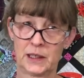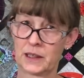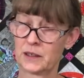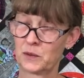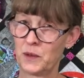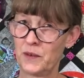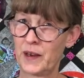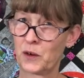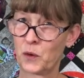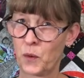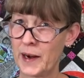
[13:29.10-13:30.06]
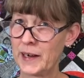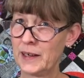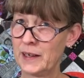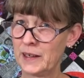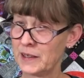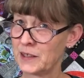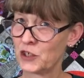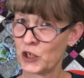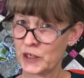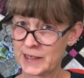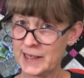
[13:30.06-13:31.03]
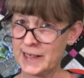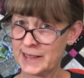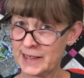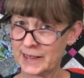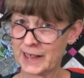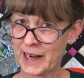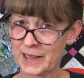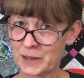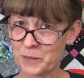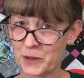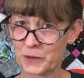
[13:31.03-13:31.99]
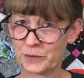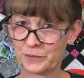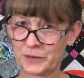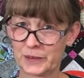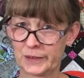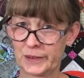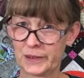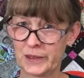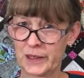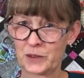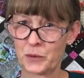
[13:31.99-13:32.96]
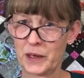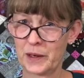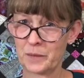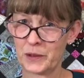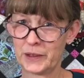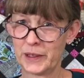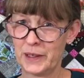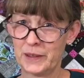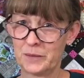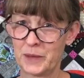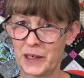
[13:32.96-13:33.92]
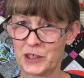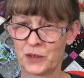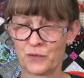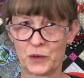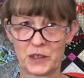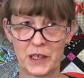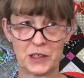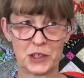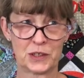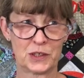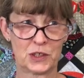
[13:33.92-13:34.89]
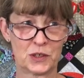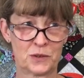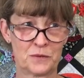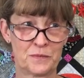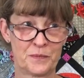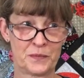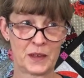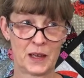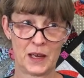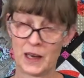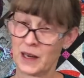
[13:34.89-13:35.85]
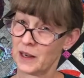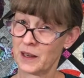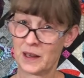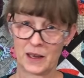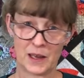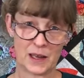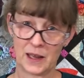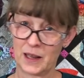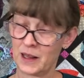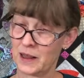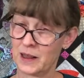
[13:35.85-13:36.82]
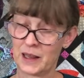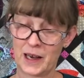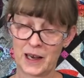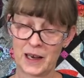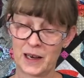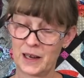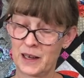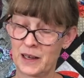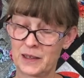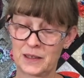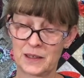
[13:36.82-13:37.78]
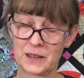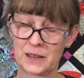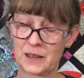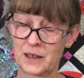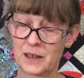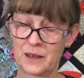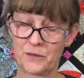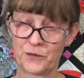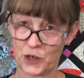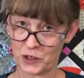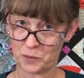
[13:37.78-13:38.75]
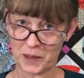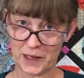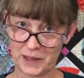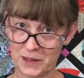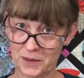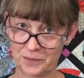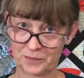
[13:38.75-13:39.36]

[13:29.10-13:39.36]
Because we've had this is our season at the hospital. And this next week I'm on the inpatient rotation. So, lots of frostbite.